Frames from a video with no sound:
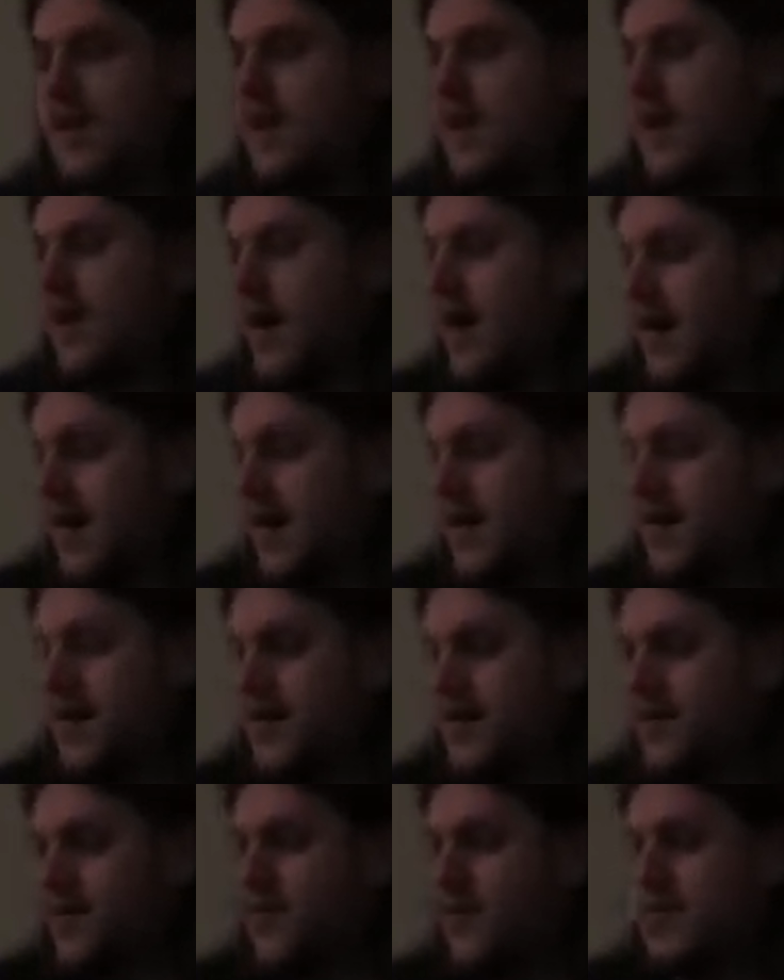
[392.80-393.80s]
And
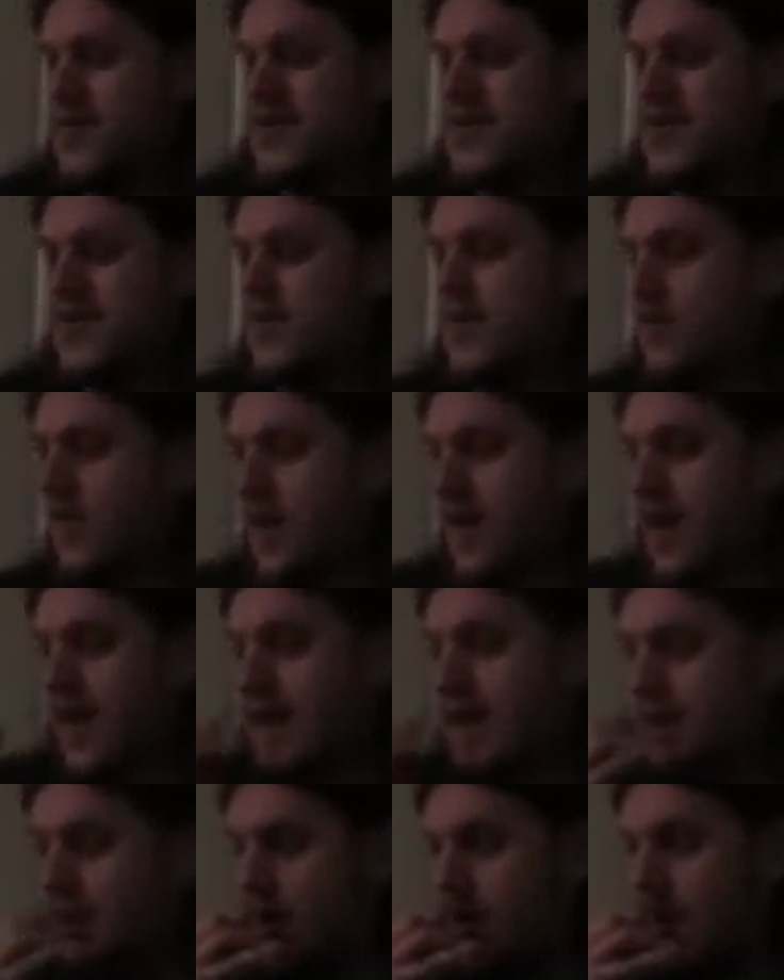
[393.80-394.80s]
our foot and
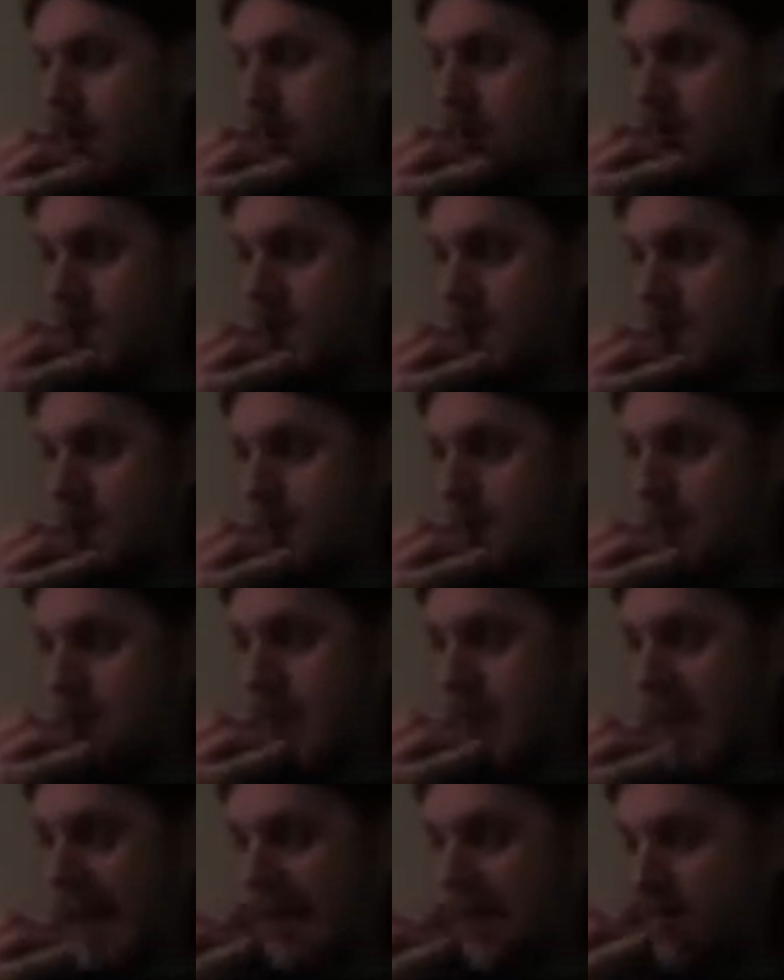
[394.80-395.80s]
ride are going to be
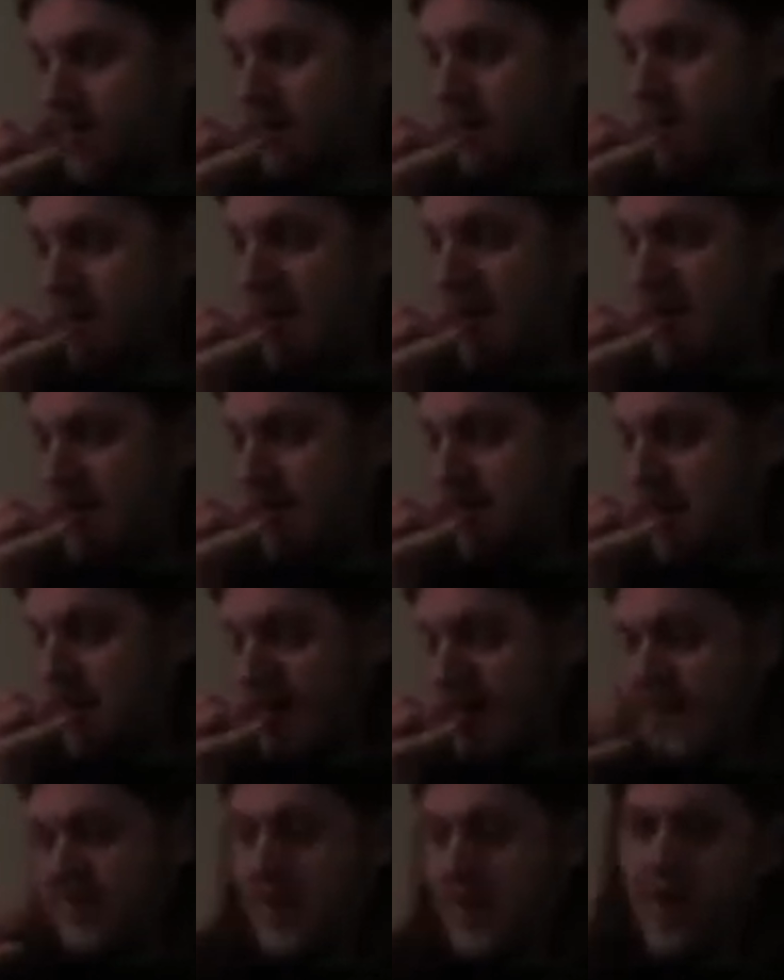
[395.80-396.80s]
marking
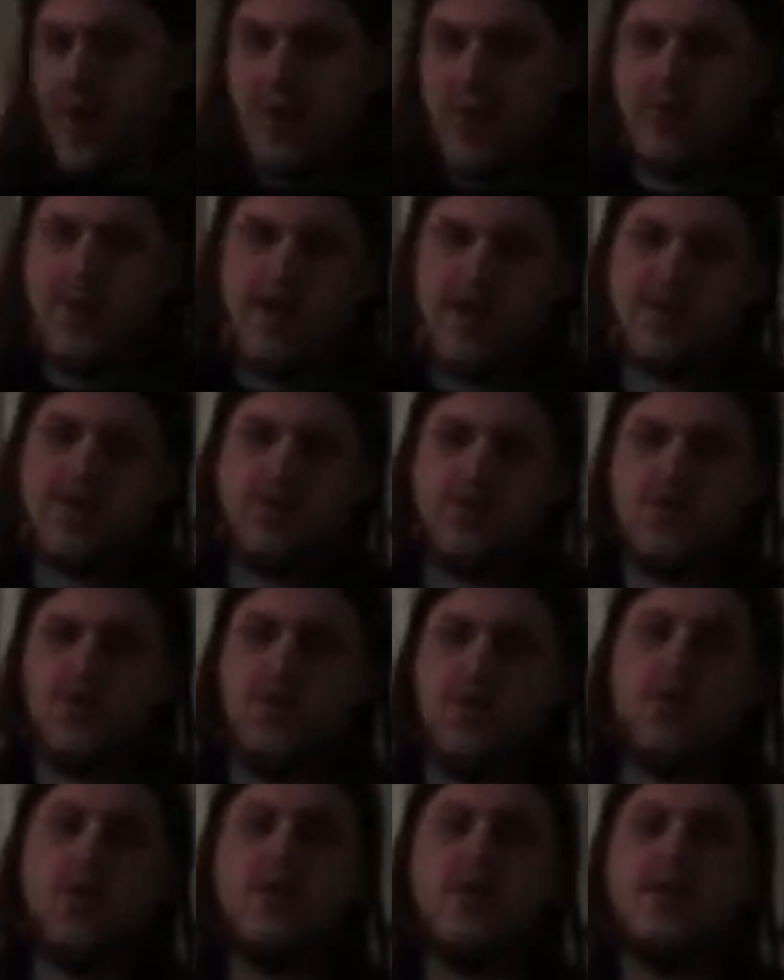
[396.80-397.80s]
5/8 all the way
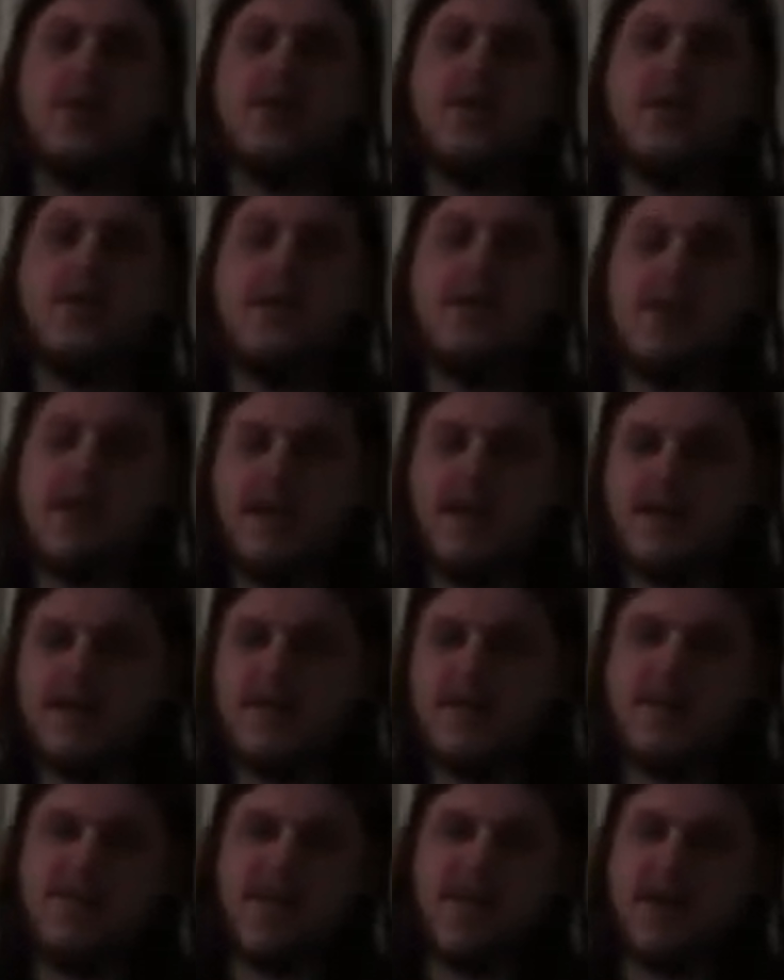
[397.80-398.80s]
through
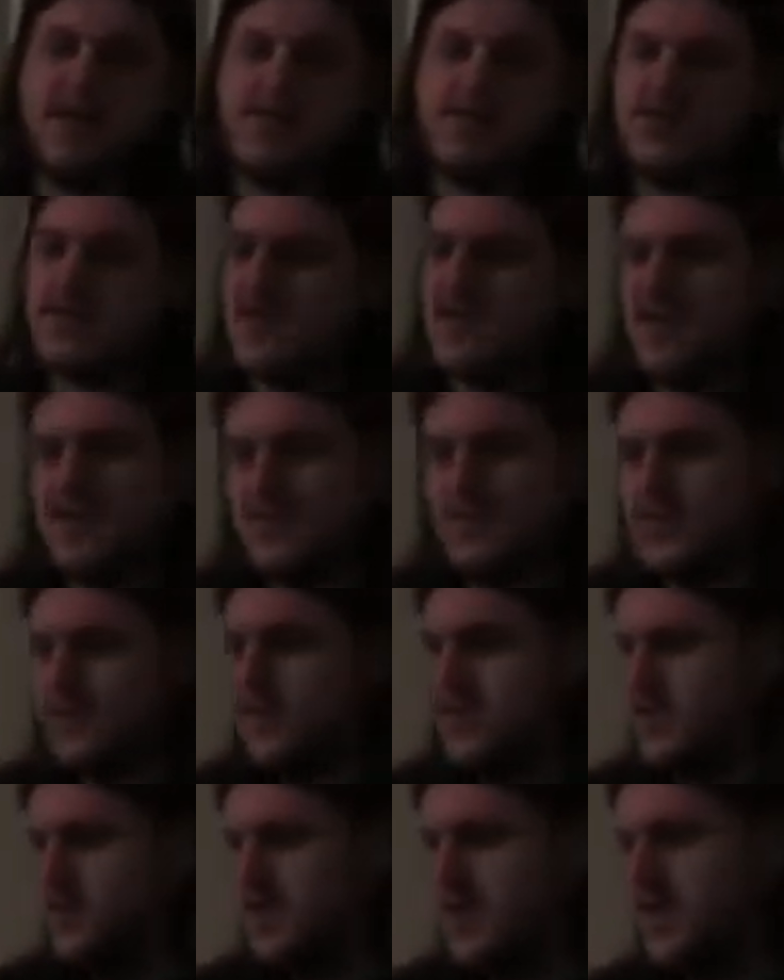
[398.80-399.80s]
until the final two counts, which
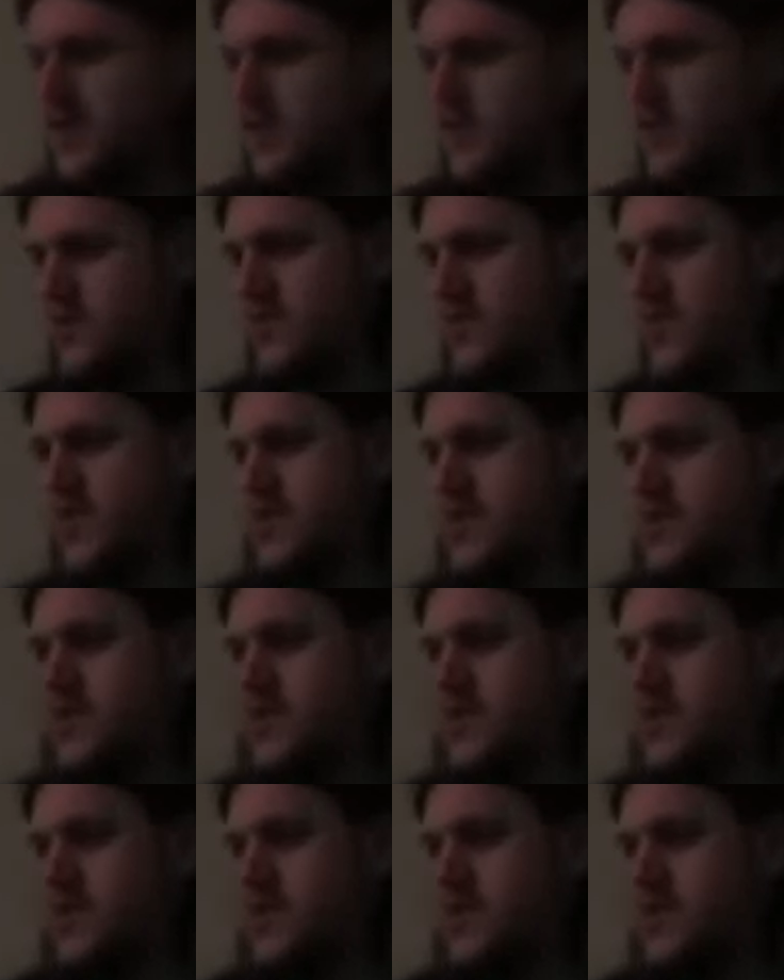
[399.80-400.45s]
will just be a 2/4.